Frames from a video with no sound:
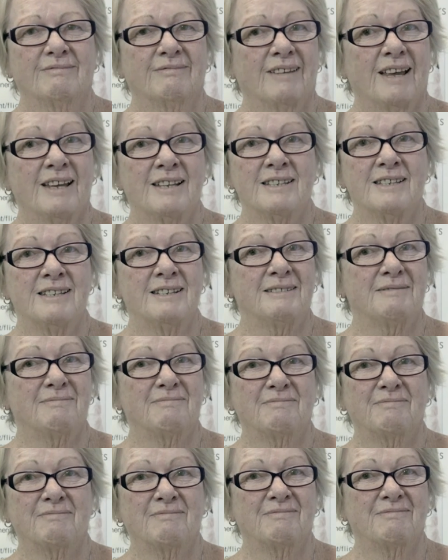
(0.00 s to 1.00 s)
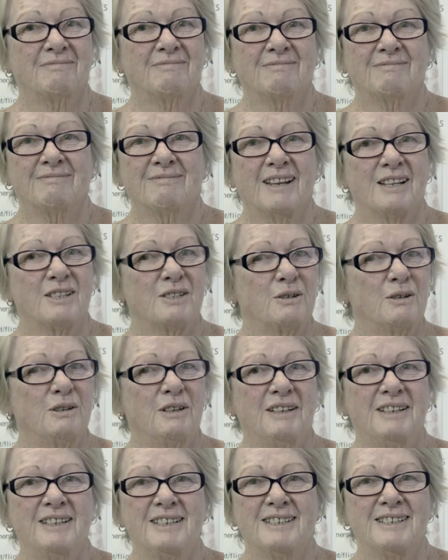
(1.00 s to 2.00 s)
That's it. That's all
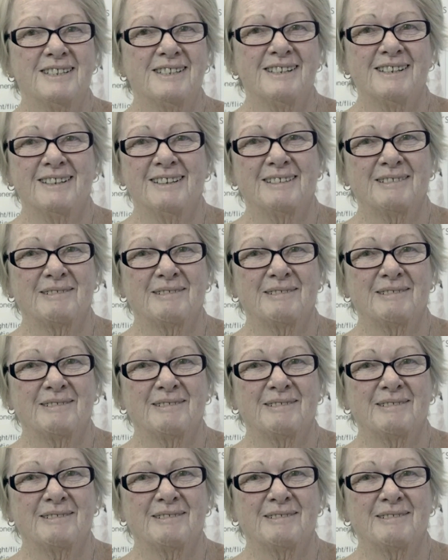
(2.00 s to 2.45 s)
I need to say.